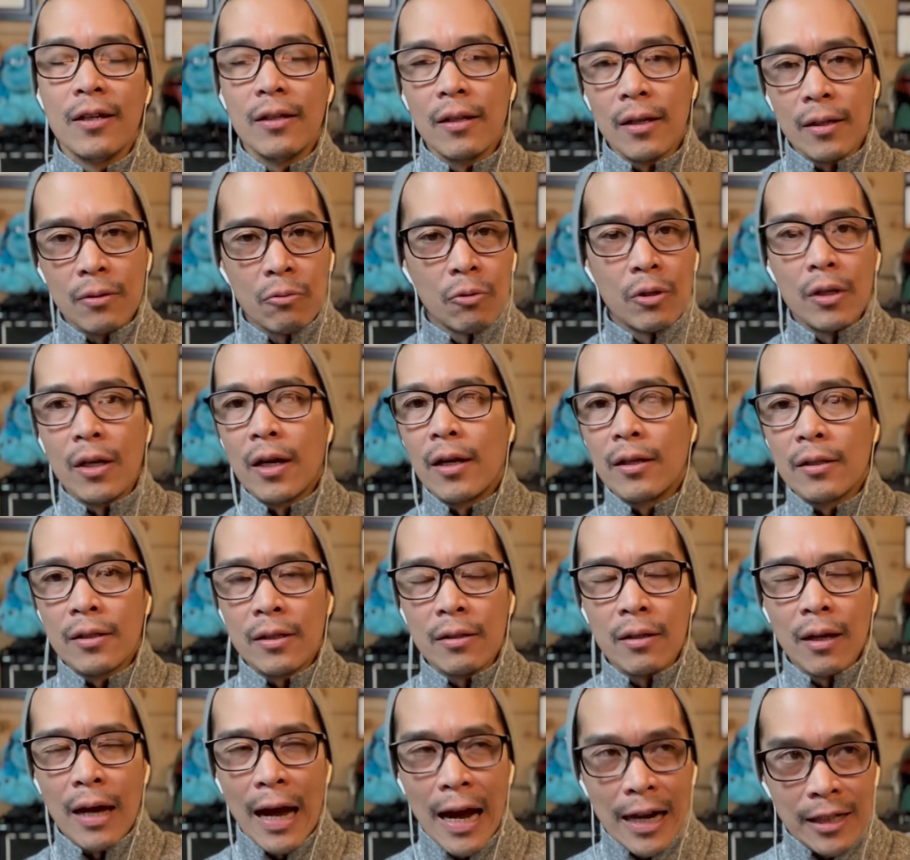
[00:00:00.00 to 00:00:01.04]
Like we're not
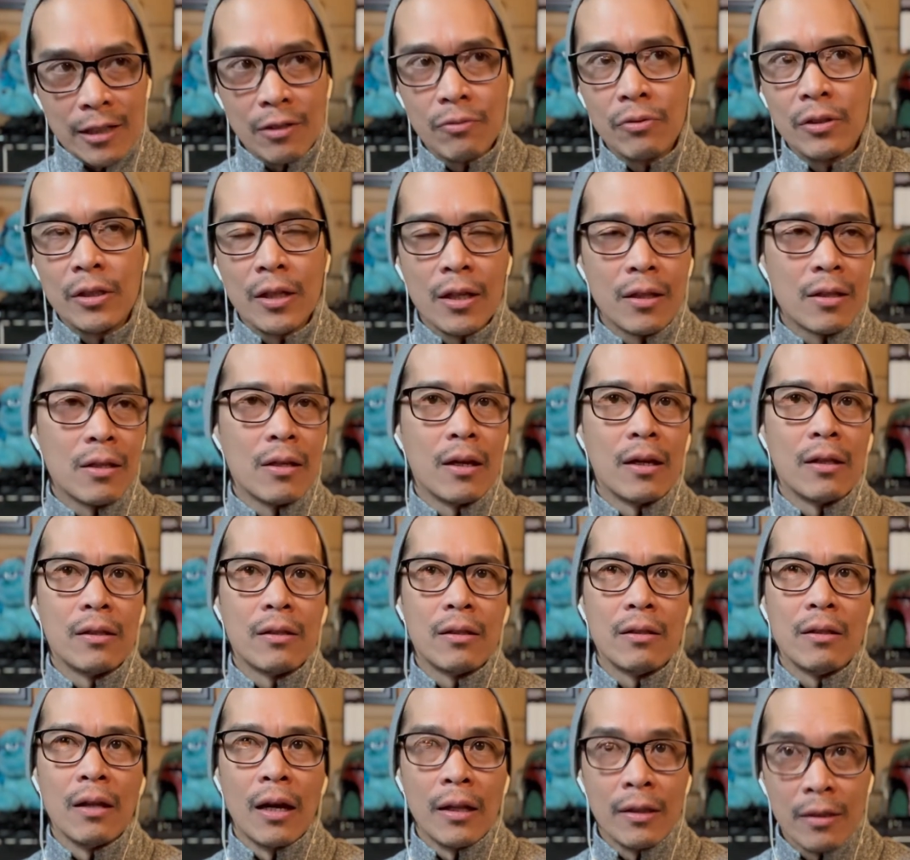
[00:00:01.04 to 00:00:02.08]
actively at, at,
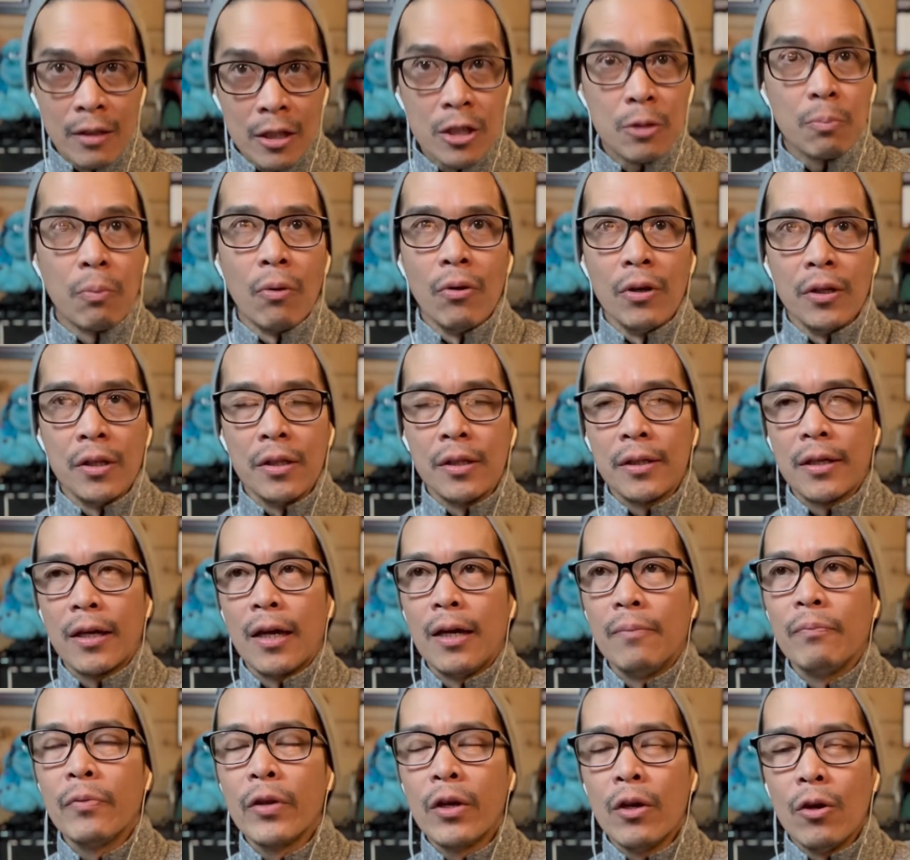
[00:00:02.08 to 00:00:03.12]
at this point in the game.